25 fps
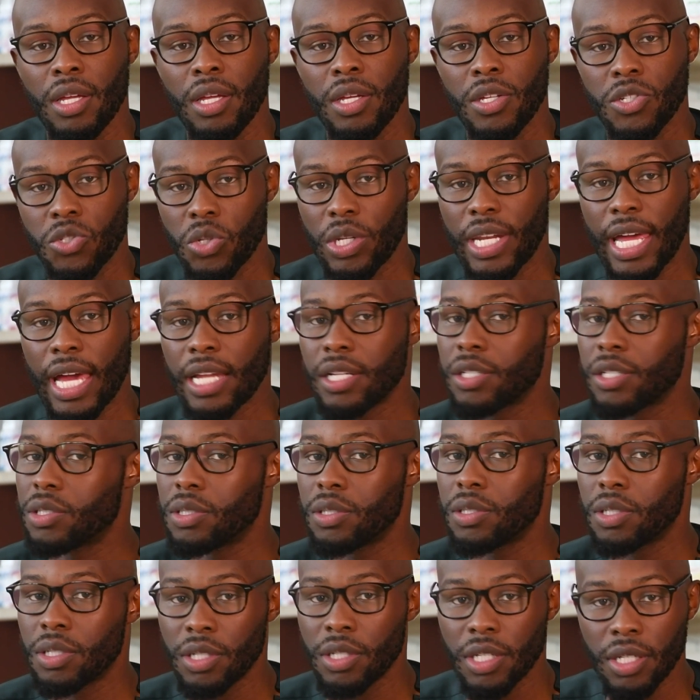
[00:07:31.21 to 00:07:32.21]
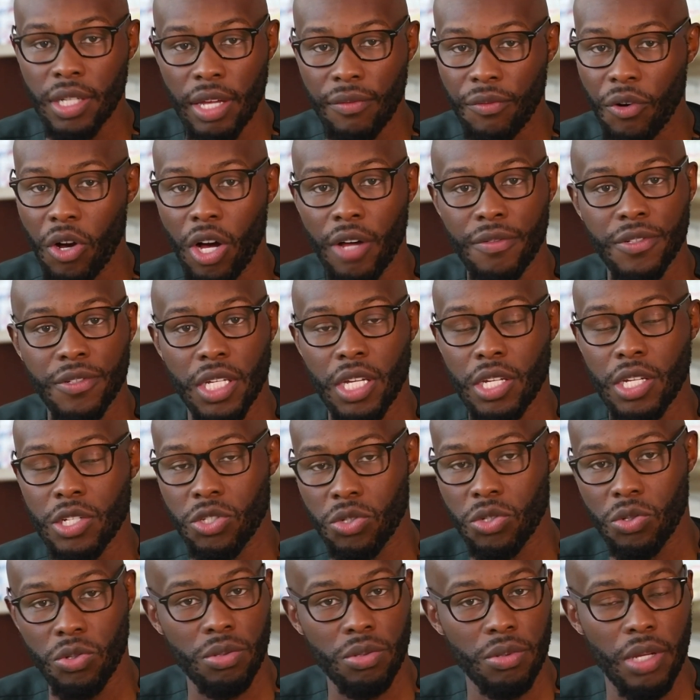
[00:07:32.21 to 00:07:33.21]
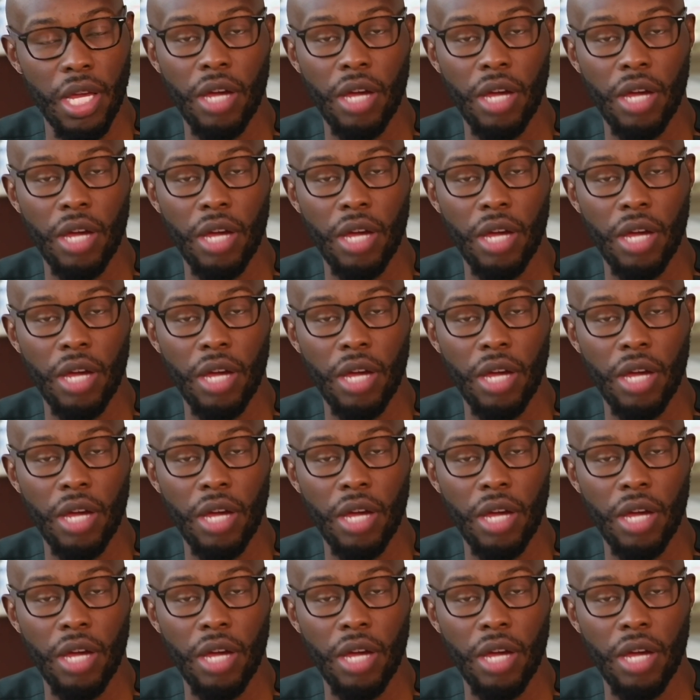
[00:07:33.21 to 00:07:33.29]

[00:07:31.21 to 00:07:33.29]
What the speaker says: So that evolves into